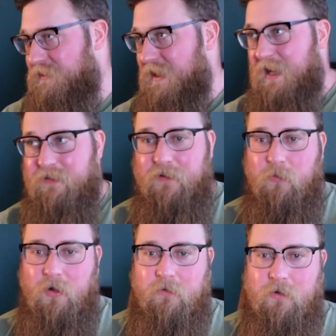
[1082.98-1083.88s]
again, there
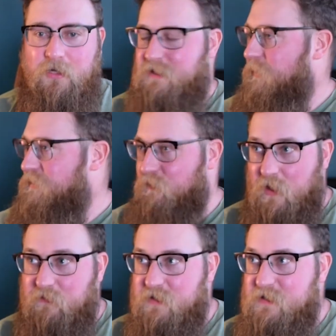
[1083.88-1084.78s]
were a series of
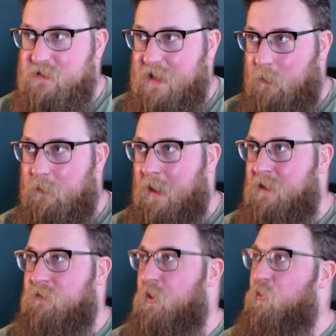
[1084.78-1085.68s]
references that were made
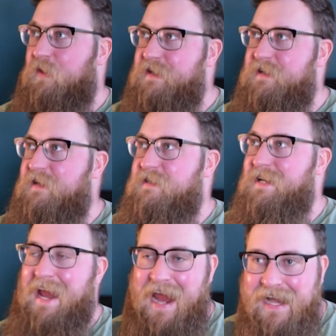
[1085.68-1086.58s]
for no reason. It didn't
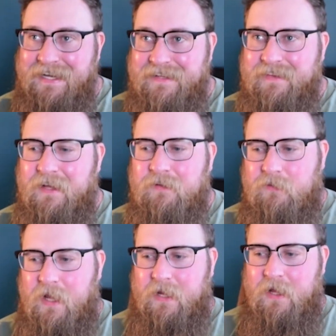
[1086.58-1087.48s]
add anything.
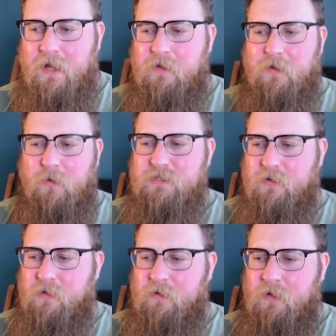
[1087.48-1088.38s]
Like, they went to
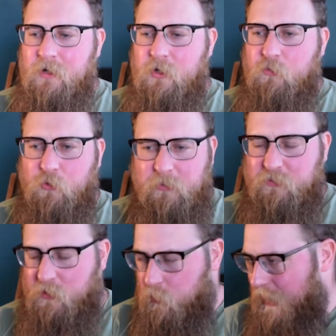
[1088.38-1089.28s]
the room of
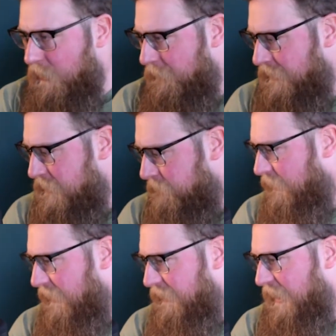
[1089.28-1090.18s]
requirement
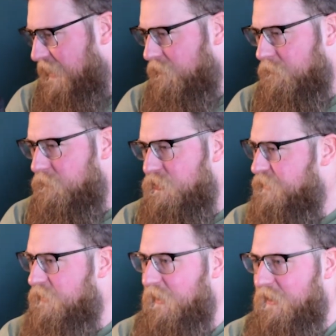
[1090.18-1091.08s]
again just
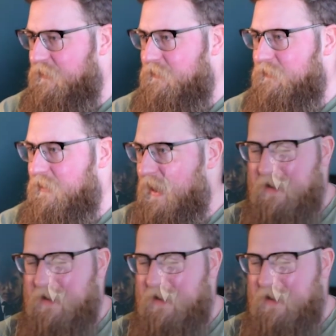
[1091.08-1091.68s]
so they could have